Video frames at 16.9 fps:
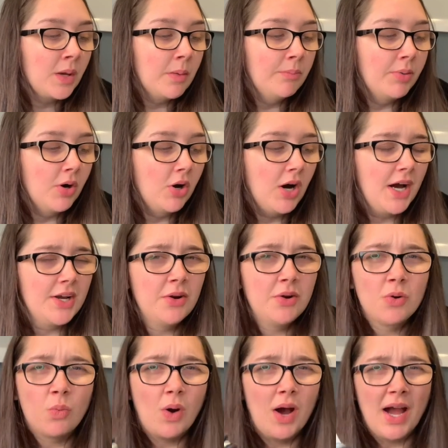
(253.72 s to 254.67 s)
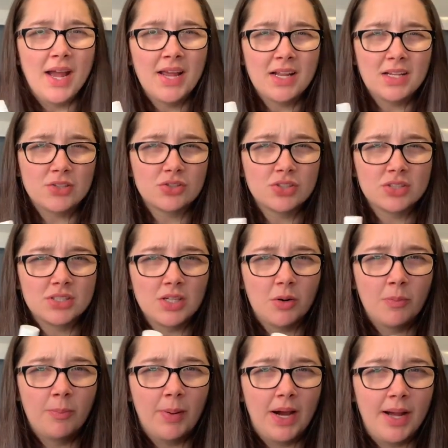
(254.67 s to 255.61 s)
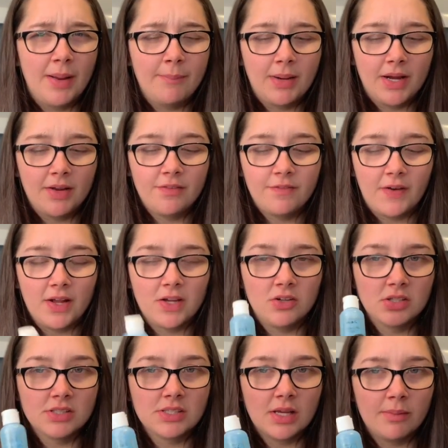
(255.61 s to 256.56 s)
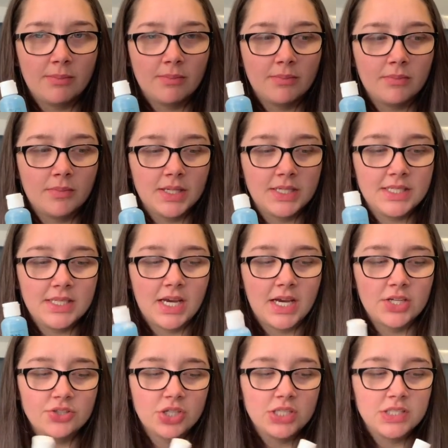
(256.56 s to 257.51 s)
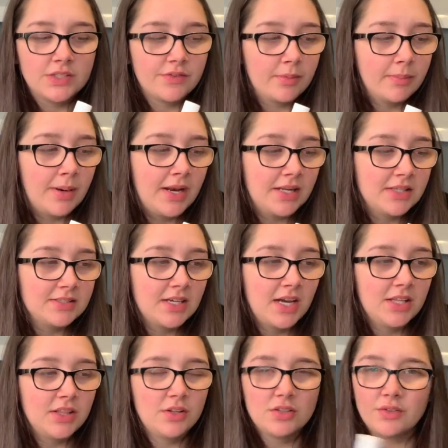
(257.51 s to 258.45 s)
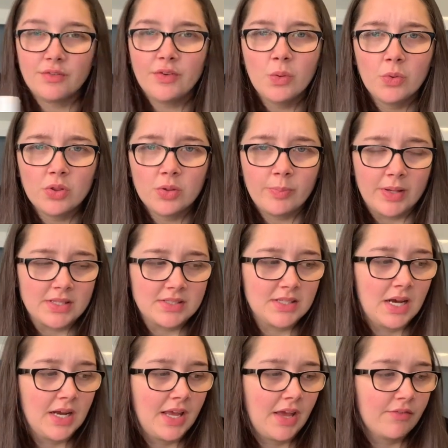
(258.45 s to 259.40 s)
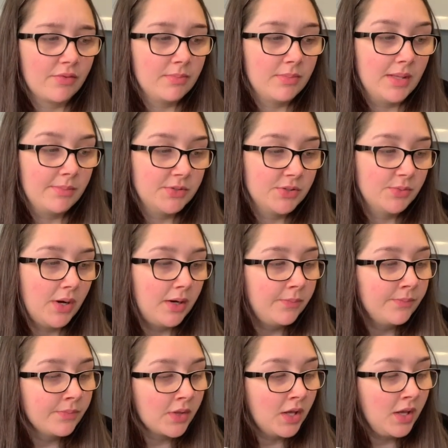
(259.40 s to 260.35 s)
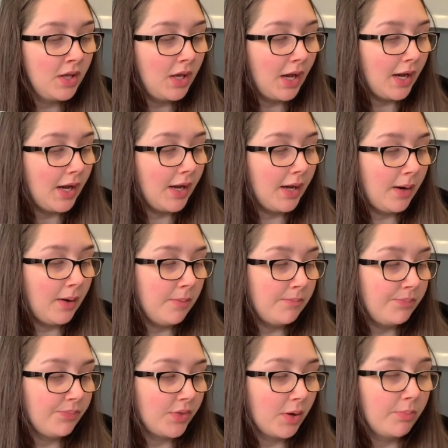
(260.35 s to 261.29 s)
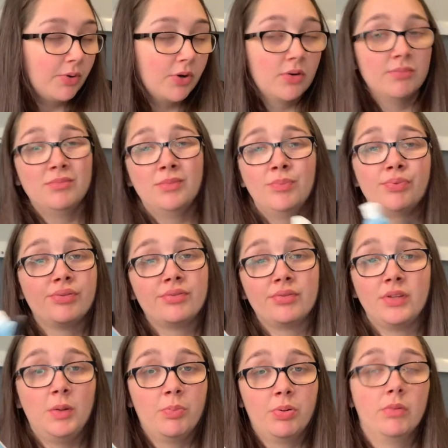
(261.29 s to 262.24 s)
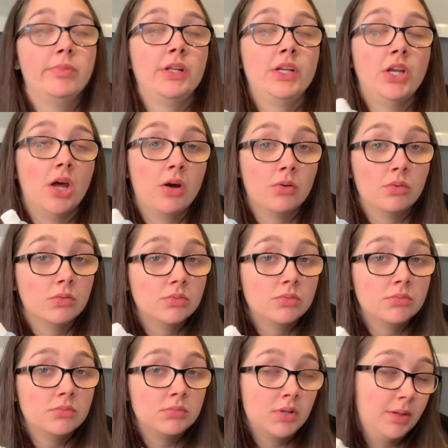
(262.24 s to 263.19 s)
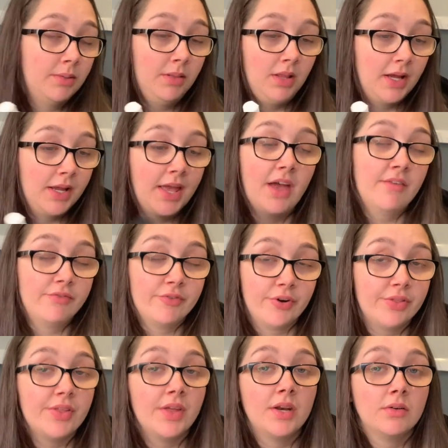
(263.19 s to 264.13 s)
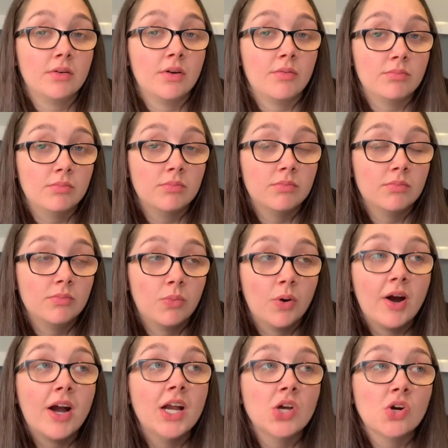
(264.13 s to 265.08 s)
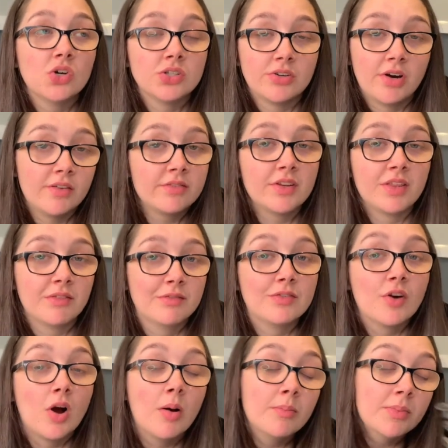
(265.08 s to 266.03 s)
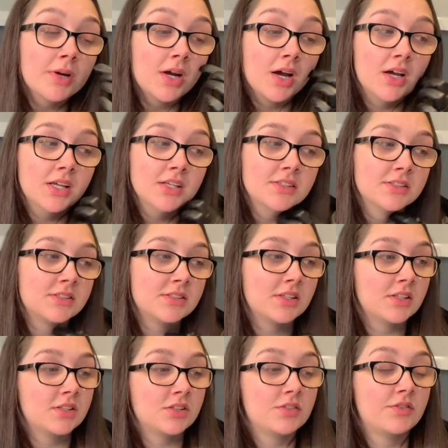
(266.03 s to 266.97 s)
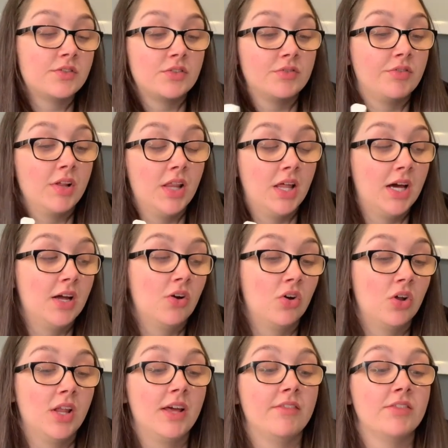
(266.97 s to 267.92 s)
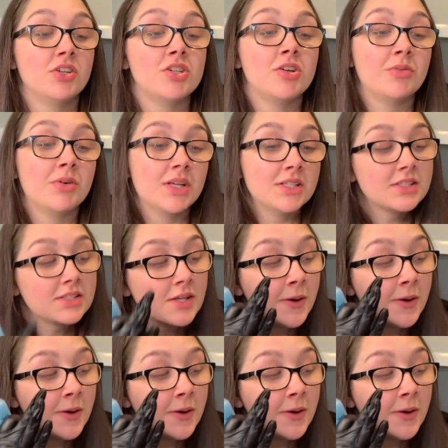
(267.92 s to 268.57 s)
But I don't know why I just still buy my files and my dehydrator from NSI, and there's a few other bits that I get from them as well. But you probably know I like everything and where I order everything from, because I just feel like all I ever do is